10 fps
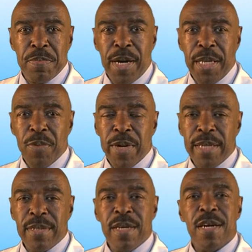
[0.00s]
body
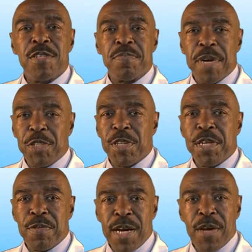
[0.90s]
weight,
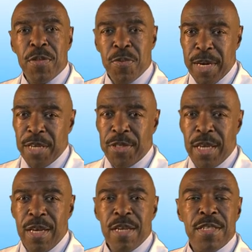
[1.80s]
especially around the
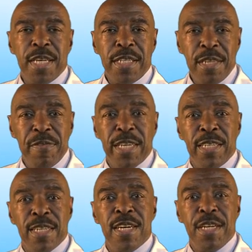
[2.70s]
waist,
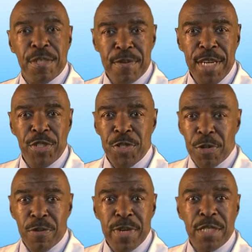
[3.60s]
significantly increase
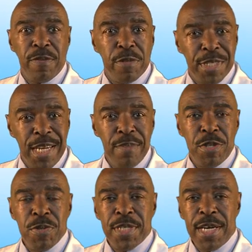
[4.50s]
your risk for
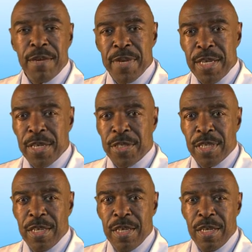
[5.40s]
type 2
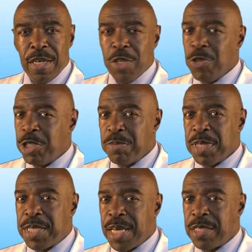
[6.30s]
diabetes. You should
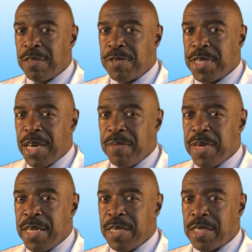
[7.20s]
be tested for
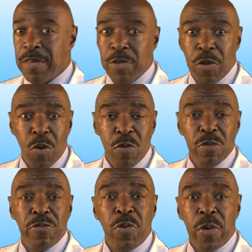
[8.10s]
diabetes if you're
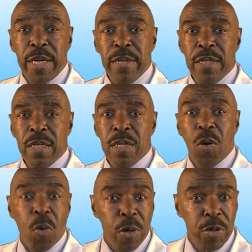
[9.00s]
over 40,
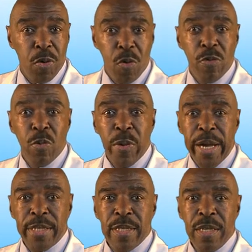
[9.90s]
or you're
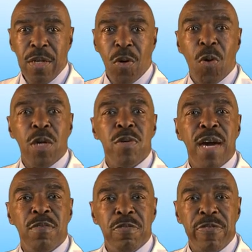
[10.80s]
overweight, or you
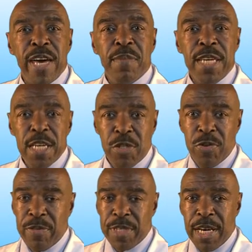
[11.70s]
have a family
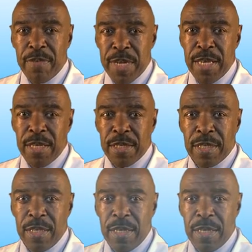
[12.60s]
history of diabetes.